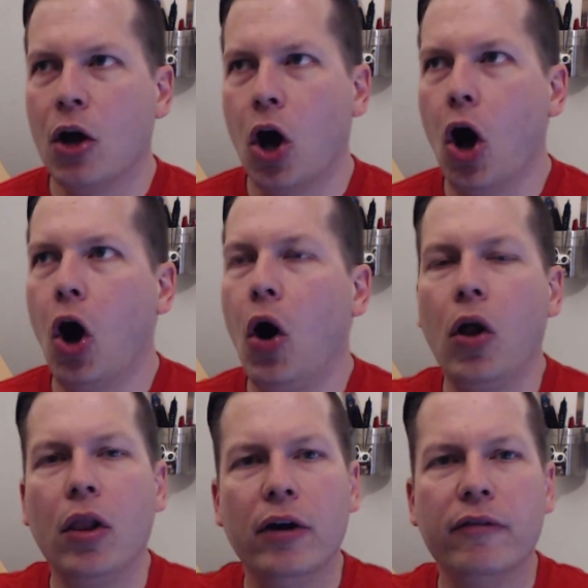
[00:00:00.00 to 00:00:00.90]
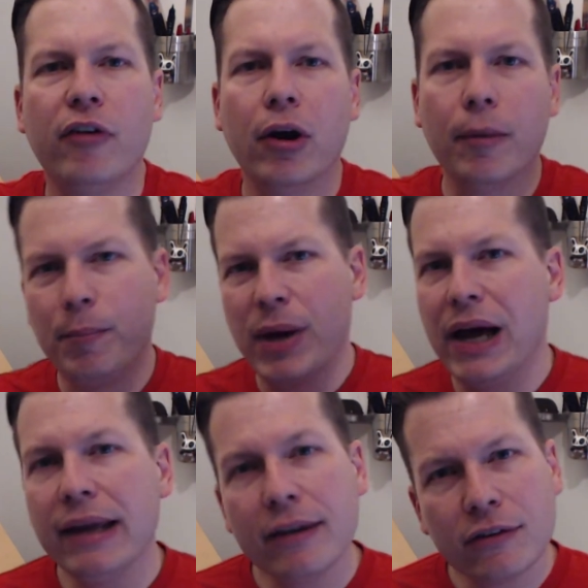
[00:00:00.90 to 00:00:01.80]
all of our
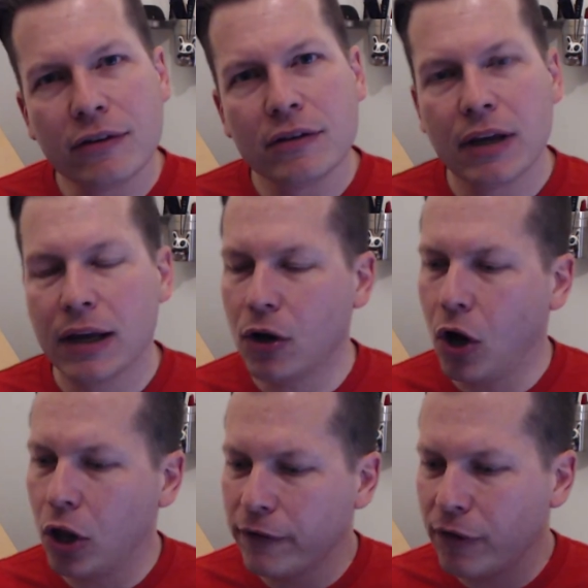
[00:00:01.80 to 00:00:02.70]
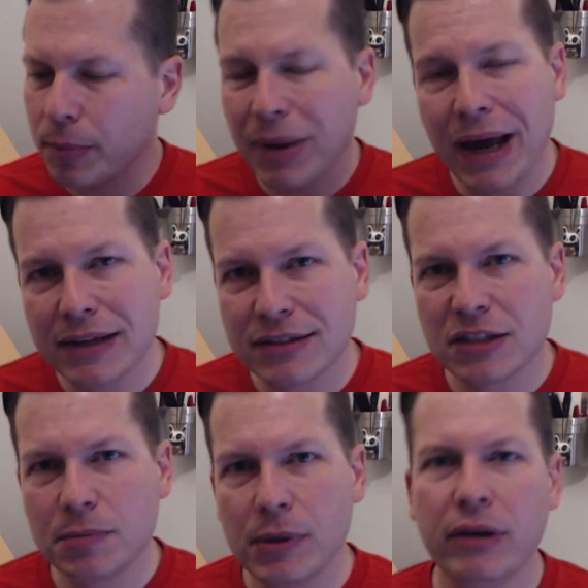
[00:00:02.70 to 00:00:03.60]
bias and all of our past
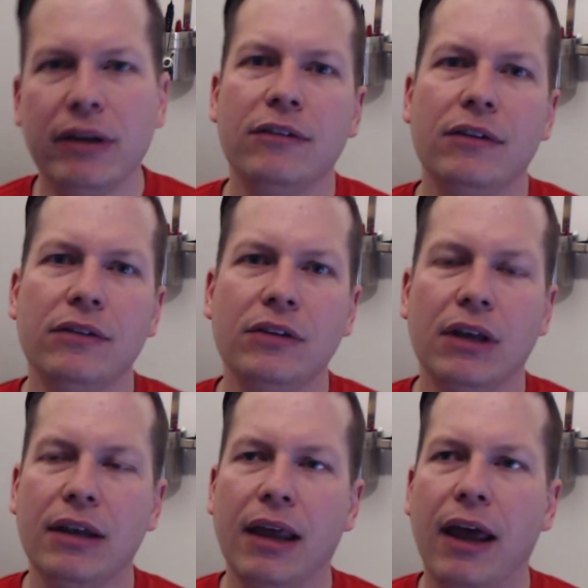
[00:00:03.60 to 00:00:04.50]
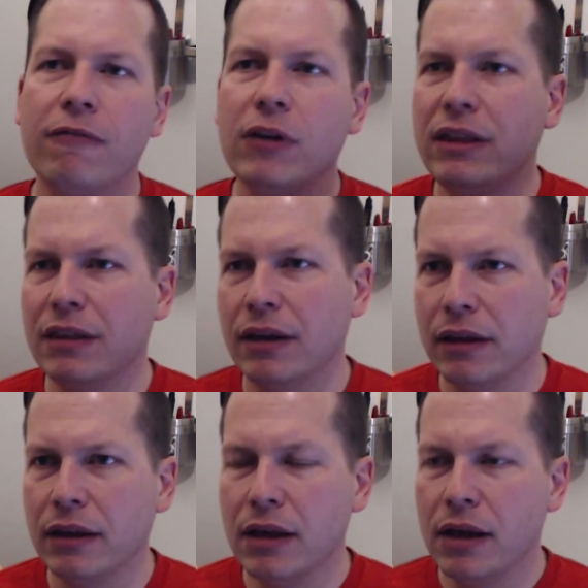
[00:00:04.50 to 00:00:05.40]
experiences and
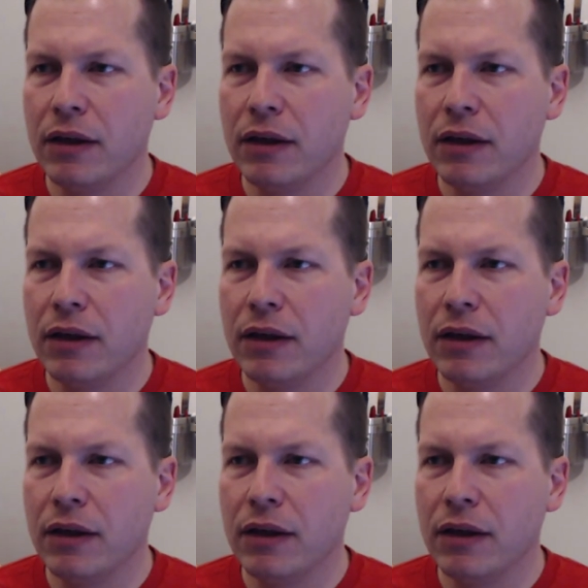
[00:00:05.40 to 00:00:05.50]
everything